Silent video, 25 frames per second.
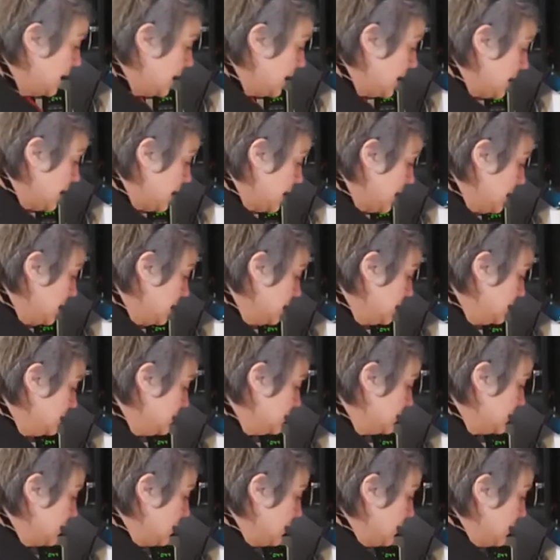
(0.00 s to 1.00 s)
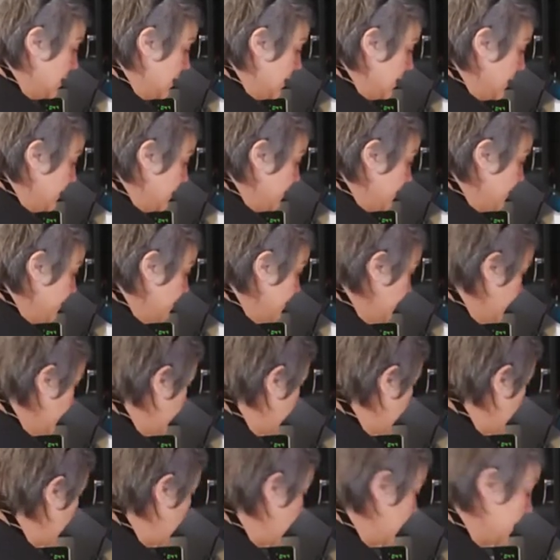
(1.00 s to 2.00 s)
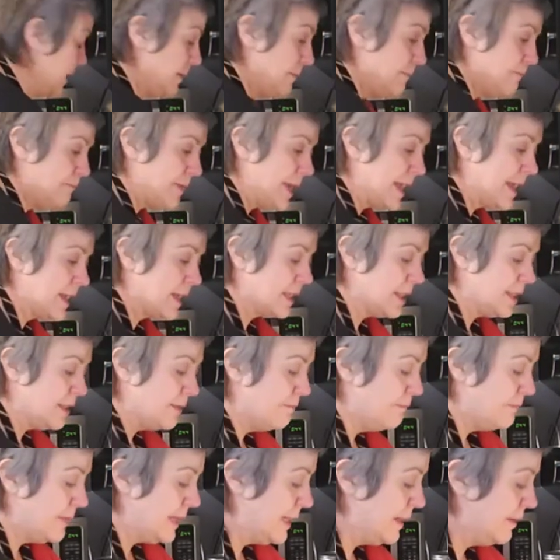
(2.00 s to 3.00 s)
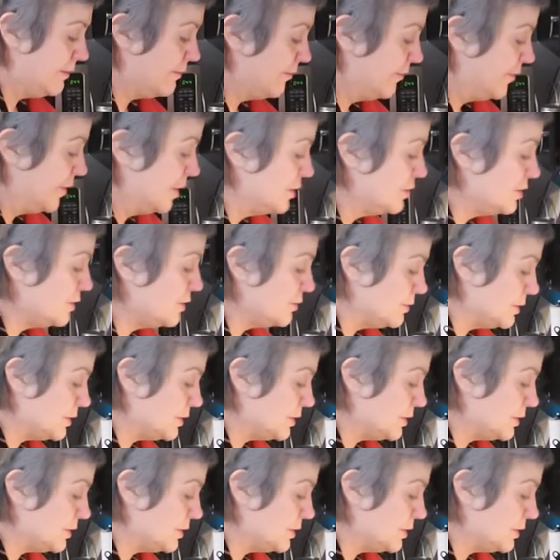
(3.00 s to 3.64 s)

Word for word: And um, I'm gonna bake the meat first,